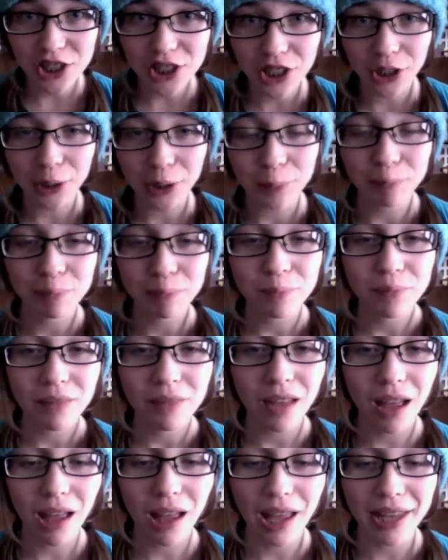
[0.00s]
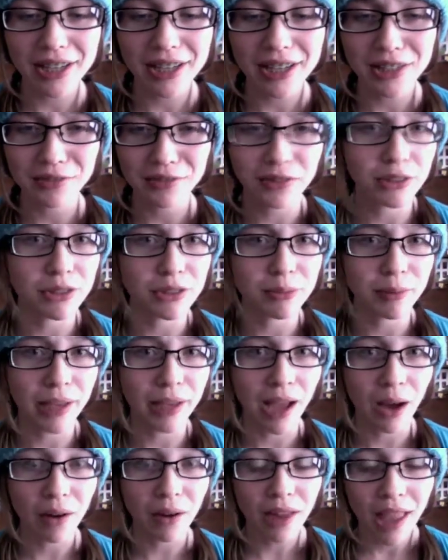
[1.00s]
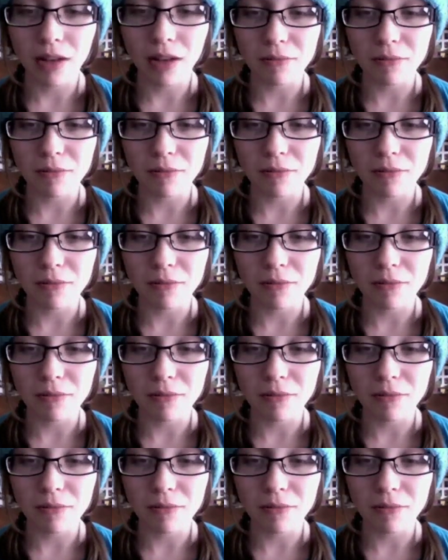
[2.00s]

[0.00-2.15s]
year, I had a different YouTube account.